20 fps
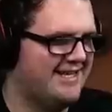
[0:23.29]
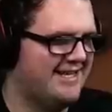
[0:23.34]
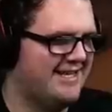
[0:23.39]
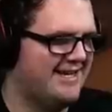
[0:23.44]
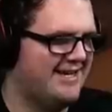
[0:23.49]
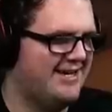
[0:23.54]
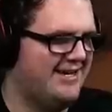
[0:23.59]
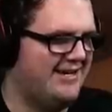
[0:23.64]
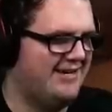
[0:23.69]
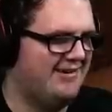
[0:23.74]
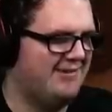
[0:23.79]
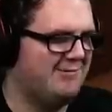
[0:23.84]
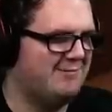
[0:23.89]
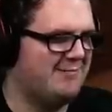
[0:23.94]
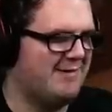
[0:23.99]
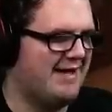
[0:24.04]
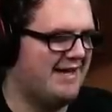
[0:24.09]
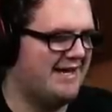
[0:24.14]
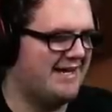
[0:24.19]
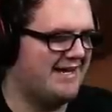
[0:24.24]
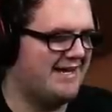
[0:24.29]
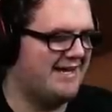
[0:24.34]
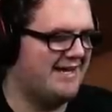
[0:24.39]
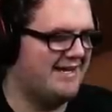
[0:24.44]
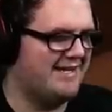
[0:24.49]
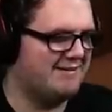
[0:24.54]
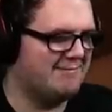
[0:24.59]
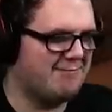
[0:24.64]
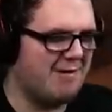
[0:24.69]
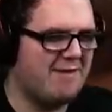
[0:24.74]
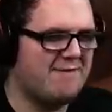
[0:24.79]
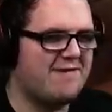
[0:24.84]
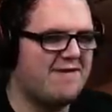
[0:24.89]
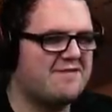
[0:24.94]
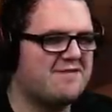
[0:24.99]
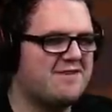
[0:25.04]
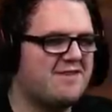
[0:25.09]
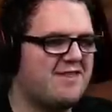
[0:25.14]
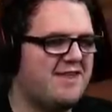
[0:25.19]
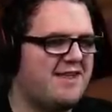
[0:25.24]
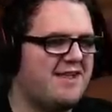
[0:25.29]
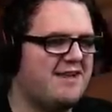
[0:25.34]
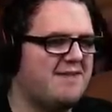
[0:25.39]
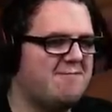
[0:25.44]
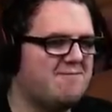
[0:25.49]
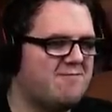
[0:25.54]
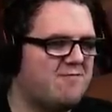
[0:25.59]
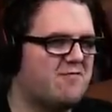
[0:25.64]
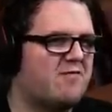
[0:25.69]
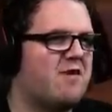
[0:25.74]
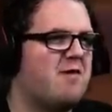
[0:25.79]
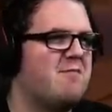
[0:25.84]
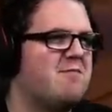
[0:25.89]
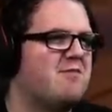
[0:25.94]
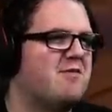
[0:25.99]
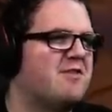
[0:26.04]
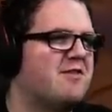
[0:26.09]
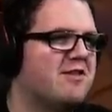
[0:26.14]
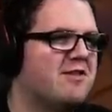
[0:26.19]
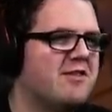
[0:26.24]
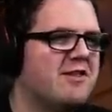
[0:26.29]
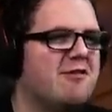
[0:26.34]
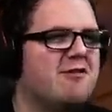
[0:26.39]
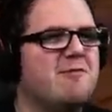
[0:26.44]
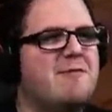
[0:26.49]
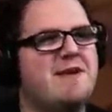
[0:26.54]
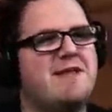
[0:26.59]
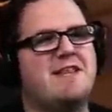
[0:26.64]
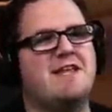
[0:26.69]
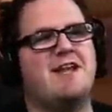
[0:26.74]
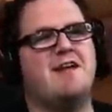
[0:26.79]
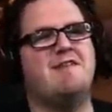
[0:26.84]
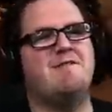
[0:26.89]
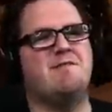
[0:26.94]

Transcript: Oh, my God. My favorite thing from the little bit that I've